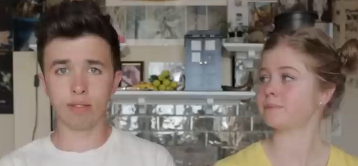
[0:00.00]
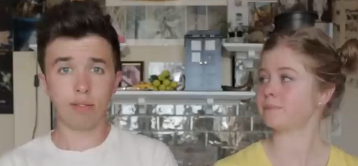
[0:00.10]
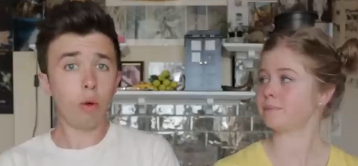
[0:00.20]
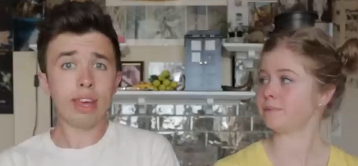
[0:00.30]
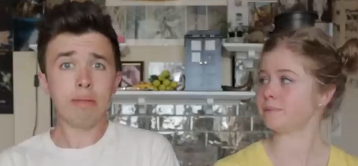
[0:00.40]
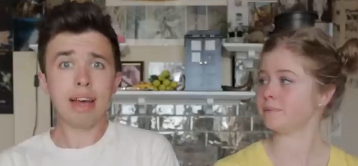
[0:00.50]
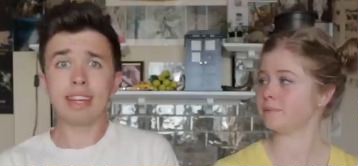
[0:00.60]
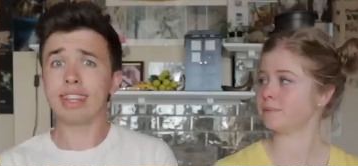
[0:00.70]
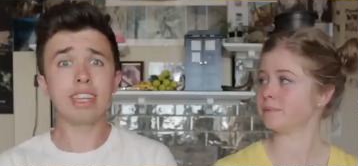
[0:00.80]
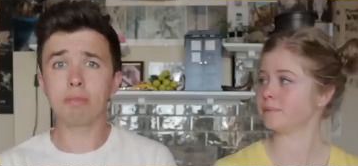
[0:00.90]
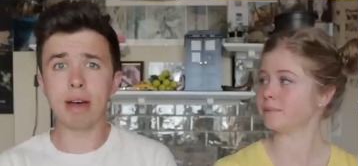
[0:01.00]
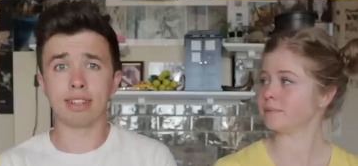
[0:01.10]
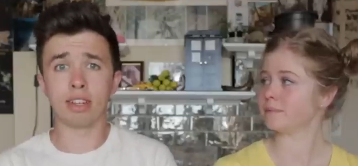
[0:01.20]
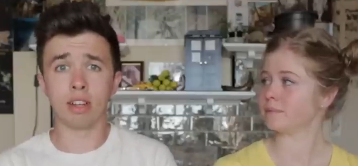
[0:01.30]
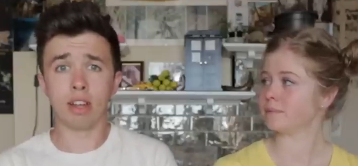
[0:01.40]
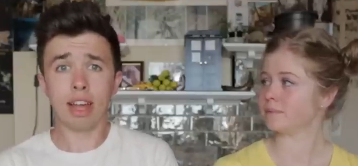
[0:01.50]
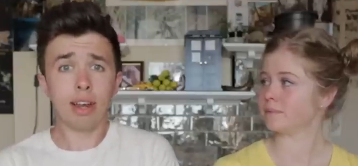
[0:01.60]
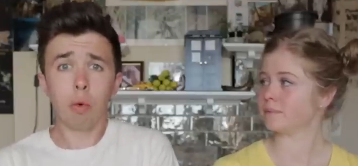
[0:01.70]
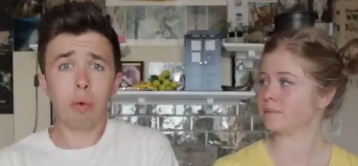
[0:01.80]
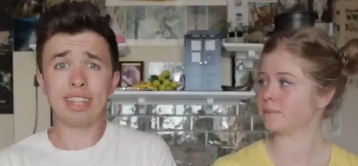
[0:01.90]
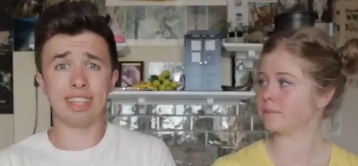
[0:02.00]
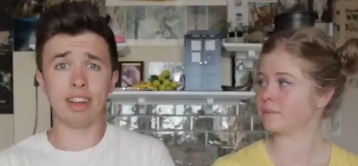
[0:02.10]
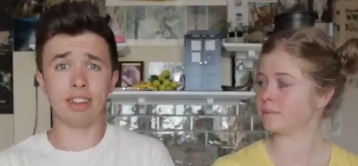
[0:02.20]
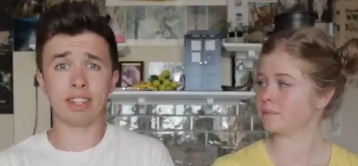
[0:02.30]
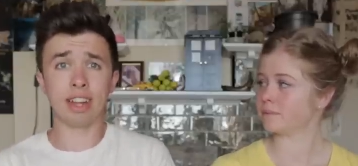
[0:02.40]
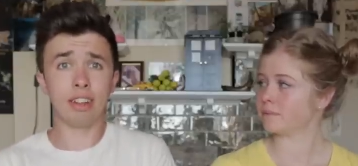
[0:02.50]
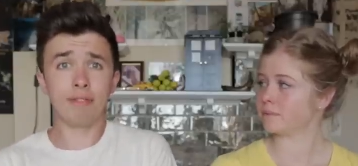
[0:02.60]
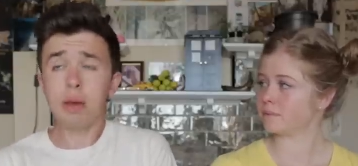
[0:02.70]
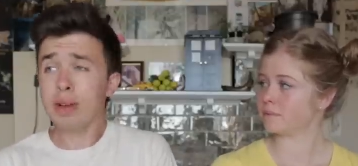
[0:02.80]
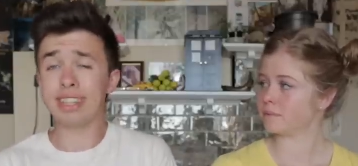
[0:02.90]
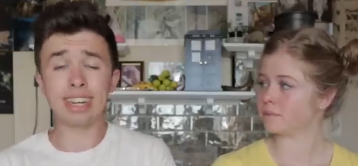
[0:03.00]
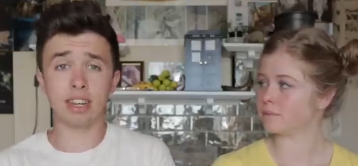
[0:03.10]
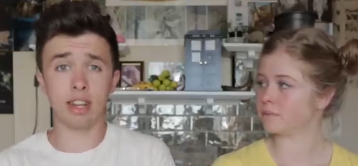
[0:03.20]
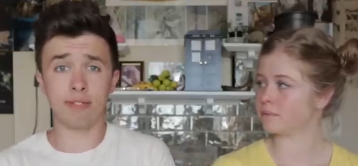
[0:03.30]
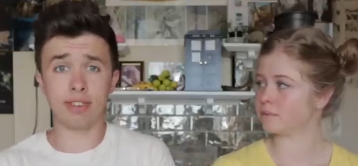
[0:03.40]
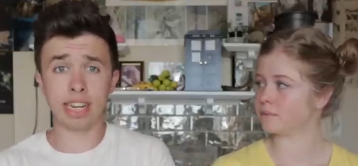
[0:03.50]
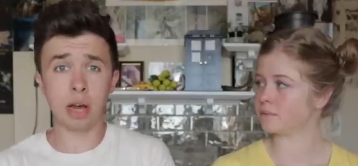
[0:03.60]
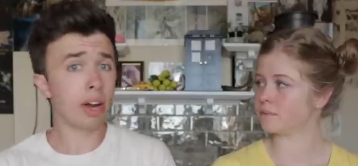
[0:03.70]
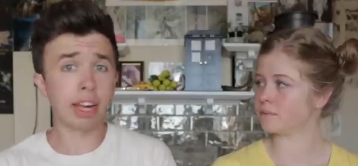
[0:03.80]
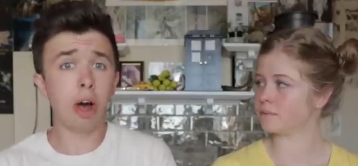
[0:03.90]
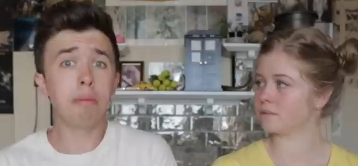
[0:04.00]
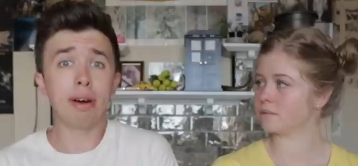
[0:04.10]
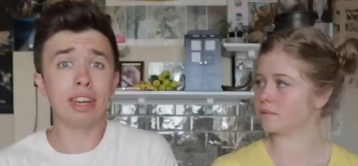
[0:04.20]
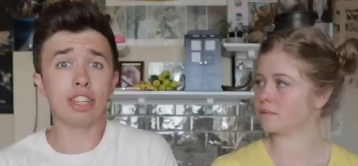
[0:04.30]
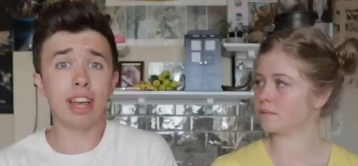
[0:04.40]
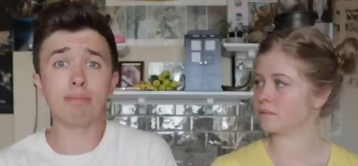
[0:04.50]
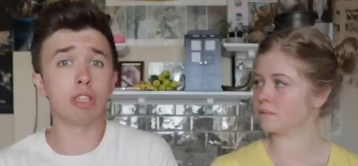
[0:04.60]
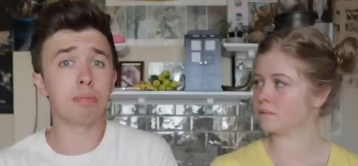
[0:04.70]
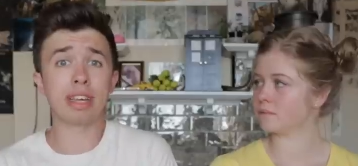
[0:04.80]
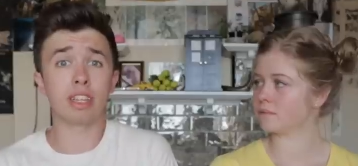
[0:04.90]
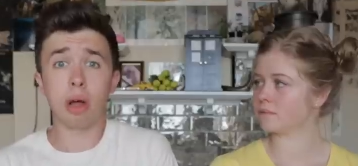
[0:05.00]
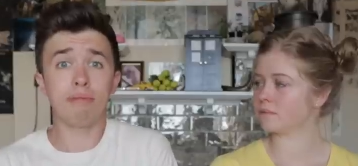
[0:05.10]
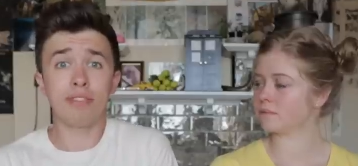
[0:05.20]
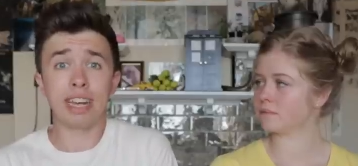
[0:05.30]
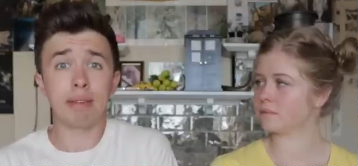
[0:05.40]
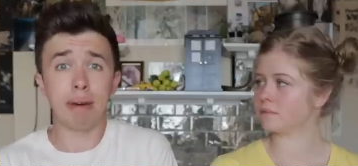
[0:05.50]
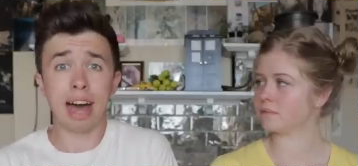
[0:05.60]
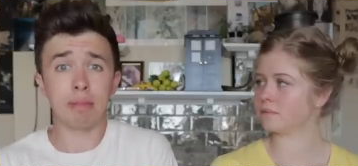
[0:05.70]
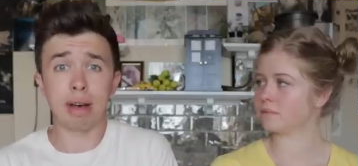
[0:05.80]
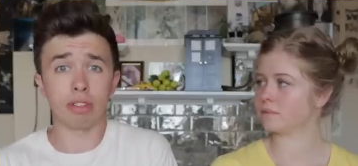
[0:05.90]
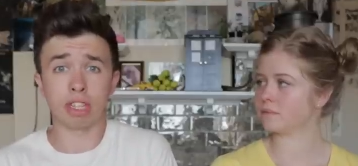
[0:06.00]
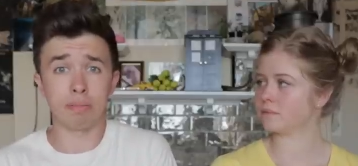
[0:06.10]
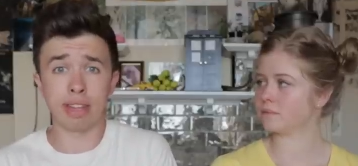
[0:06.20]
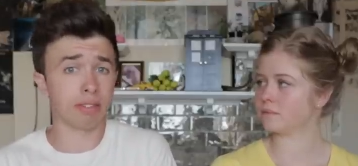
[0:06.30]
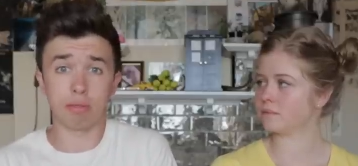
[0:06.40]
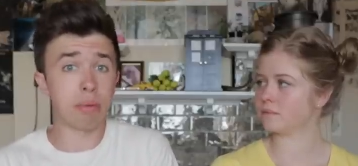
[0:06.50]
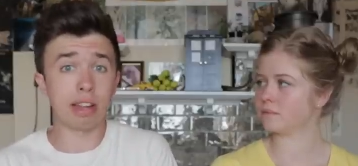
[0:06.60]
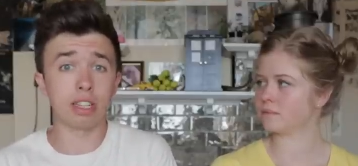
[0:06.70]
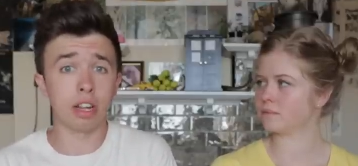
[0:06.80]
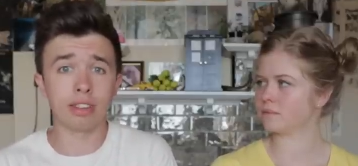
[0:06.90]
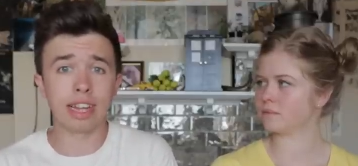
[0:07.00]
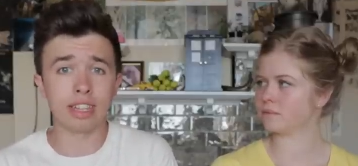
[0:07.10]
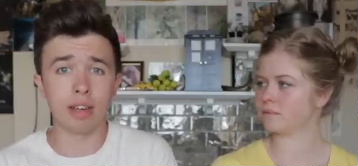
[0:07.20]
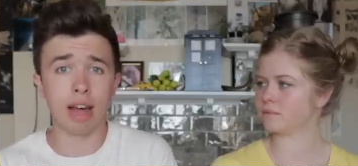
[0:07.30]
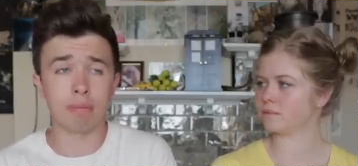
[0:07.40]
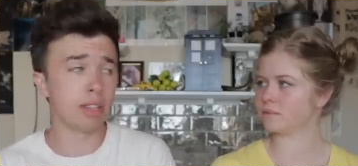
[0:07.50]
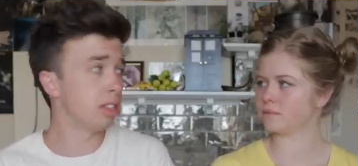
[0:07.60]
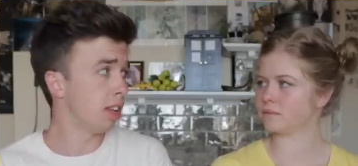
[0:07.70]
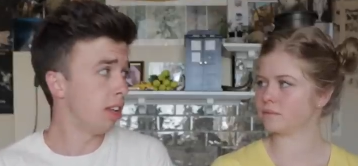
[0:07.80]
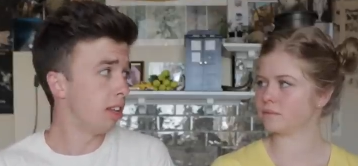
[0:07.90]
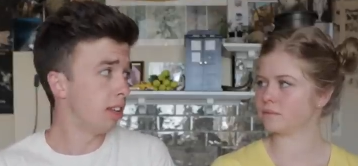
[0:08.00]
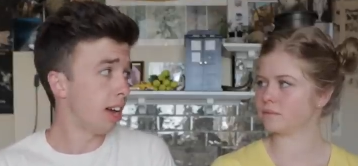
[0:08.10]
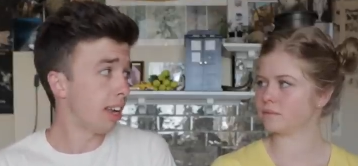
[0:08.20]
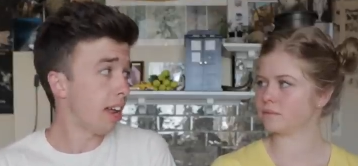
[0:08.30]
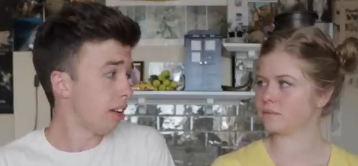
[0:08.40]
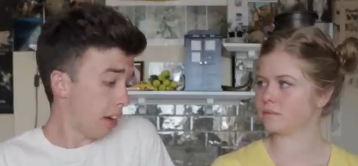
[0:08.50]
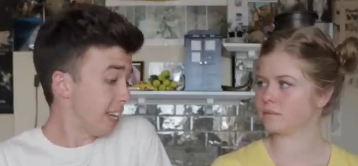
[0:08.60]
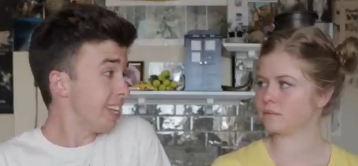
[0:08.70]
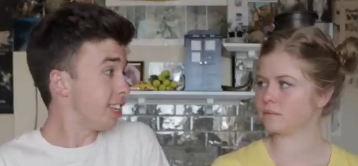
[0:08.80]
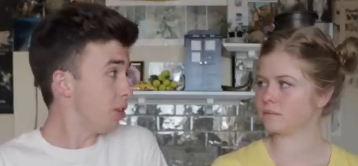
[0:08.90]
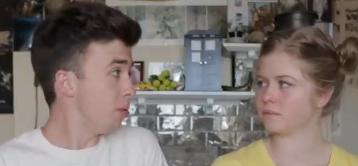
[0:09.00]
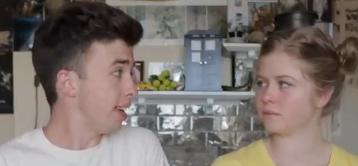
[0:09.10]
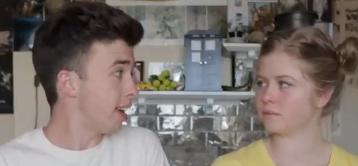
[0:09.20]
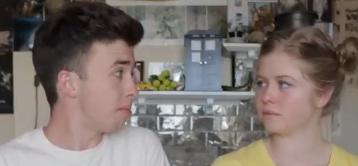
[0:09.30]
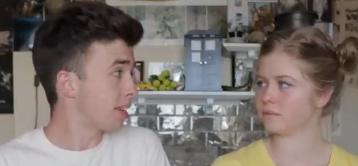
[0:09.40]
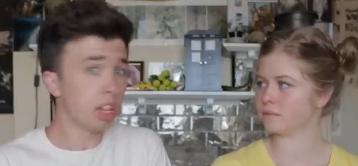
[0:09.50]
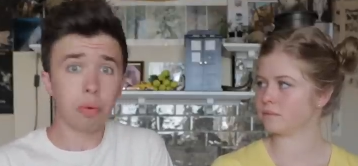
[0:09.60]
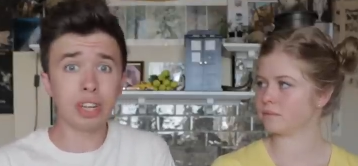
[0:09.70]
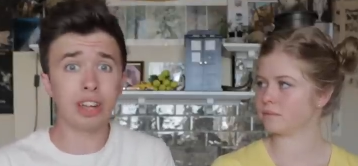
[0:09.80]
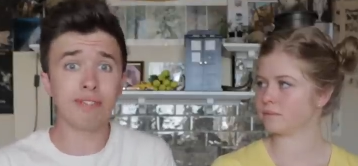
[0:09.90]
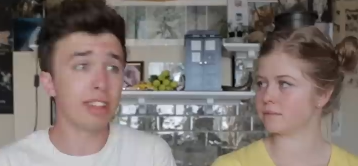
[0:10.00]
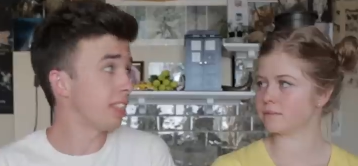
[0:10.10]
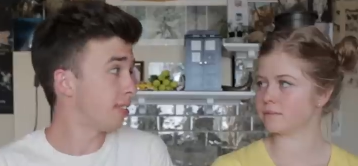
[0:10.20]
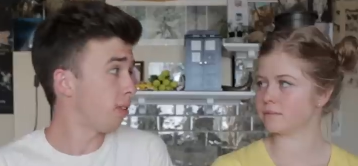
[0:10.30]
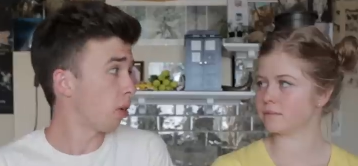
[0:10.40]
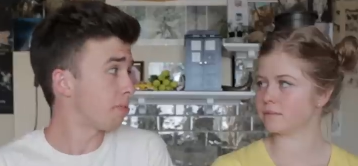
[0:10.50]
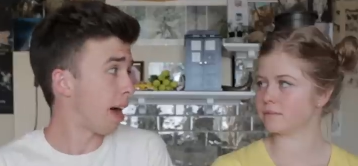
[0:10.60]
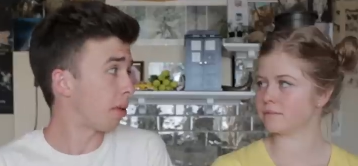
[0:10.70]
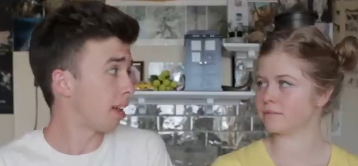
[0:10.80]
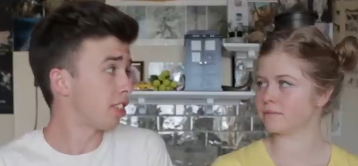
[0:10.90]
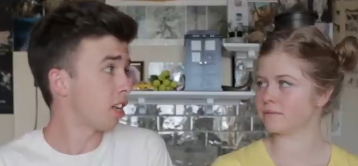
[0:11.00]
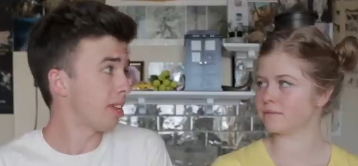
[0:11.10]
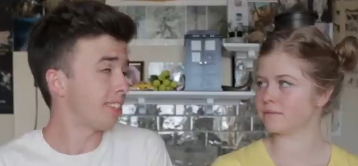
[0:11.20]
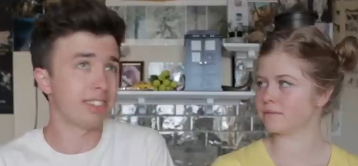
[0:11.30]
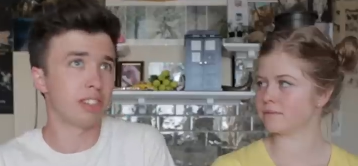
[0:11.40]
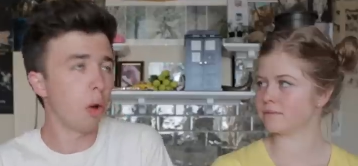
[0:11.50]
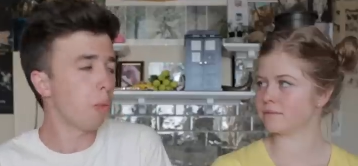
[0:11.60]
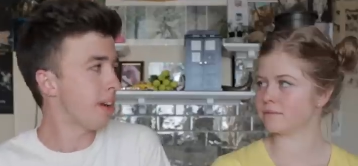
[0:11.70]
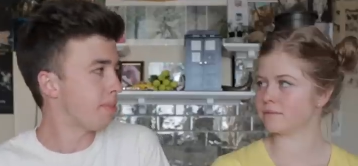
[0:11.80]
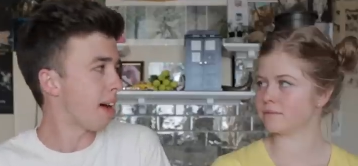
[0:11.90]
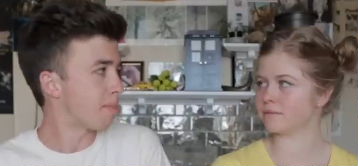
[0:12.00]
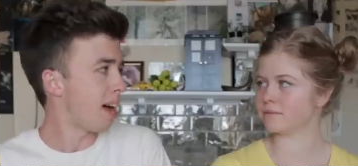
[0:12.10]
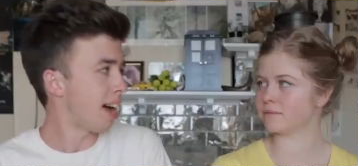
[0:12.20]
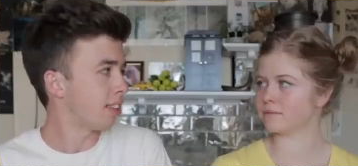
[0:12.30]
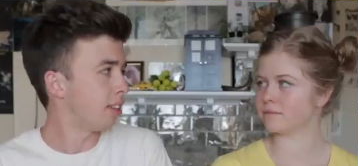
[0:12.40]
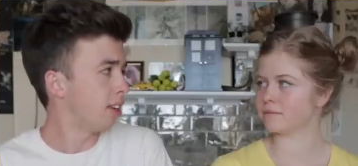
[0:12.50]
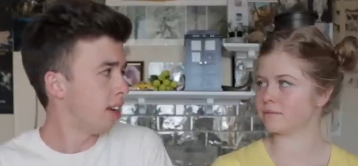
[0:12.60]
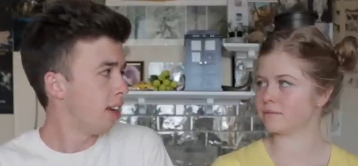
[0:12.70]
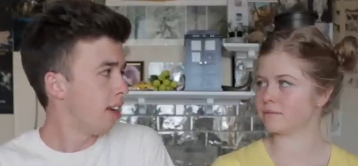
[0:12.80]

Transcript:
Speaker 1: Vlogging makes things better, it always does, and the viewers need another video, and I can't punish them just because I'm feeling bad about something, about certain things that have happened. And I, uh, I need you here because otherwise I have nothing to vlog about, and so it's not really that bad that